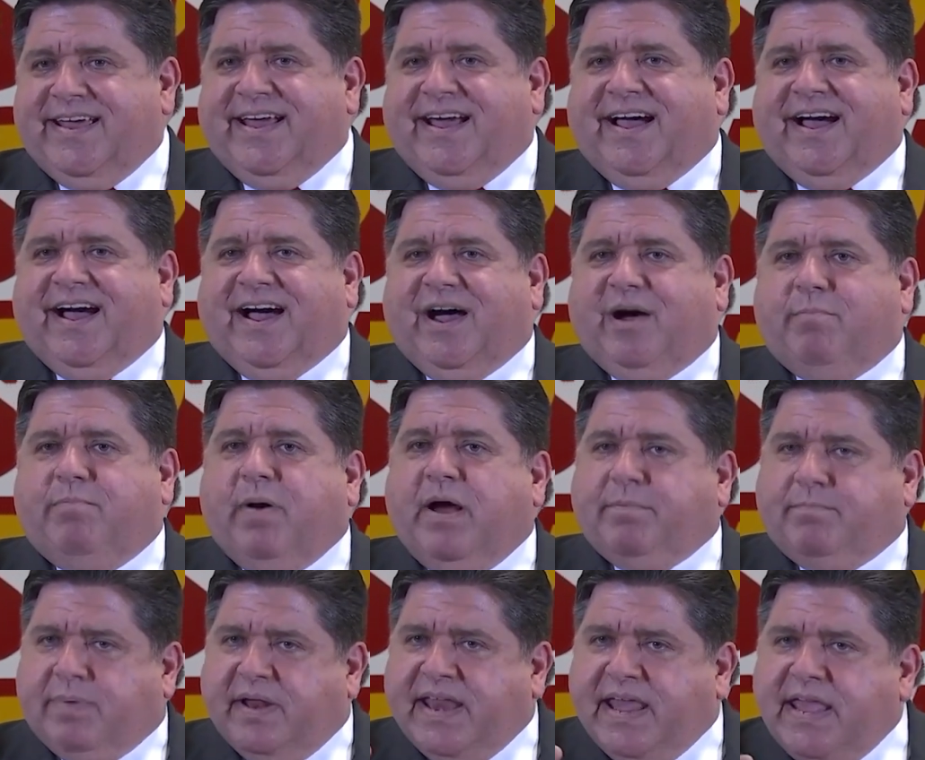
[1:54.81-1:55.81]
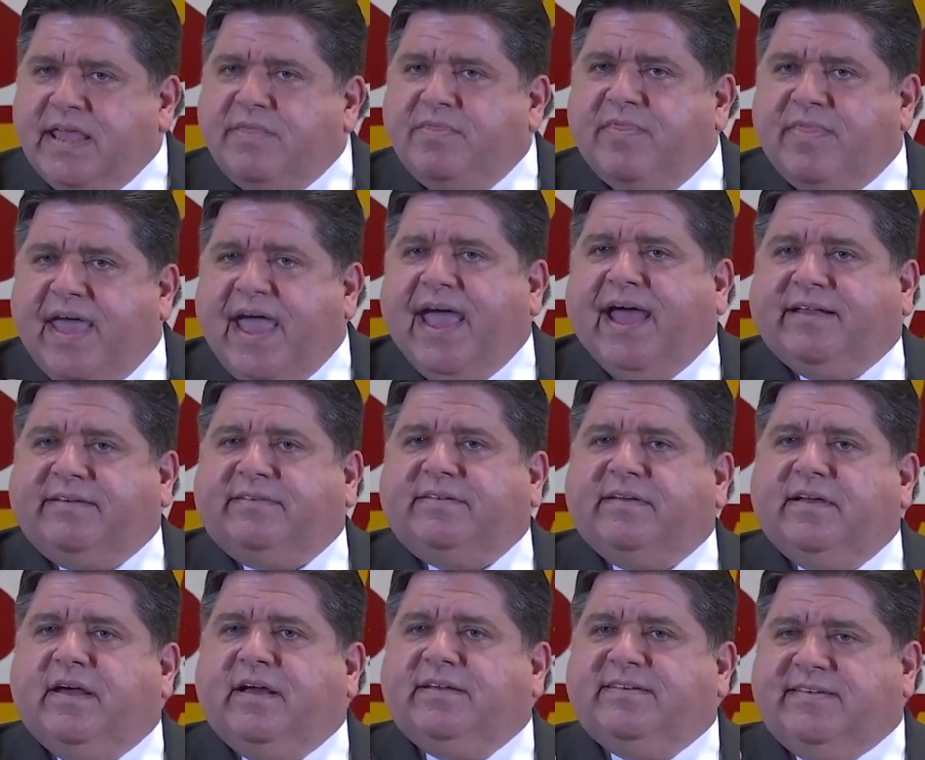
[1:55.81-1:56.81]
Uh, but, but in that,
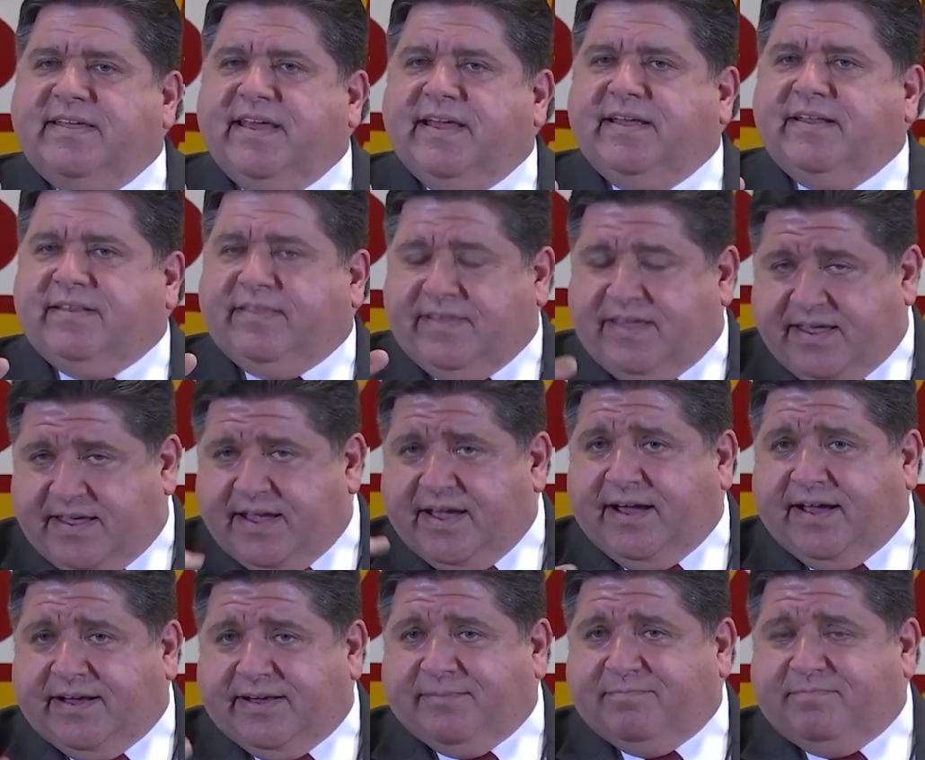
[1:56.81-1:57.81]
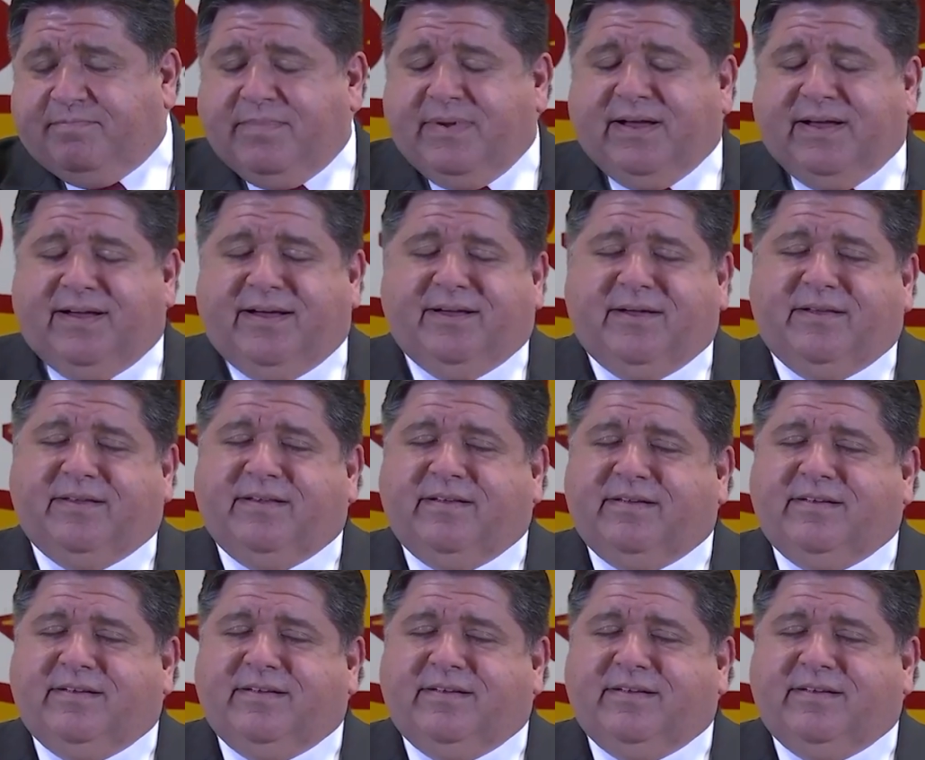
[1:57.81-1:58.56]
uh, de- the uh, uh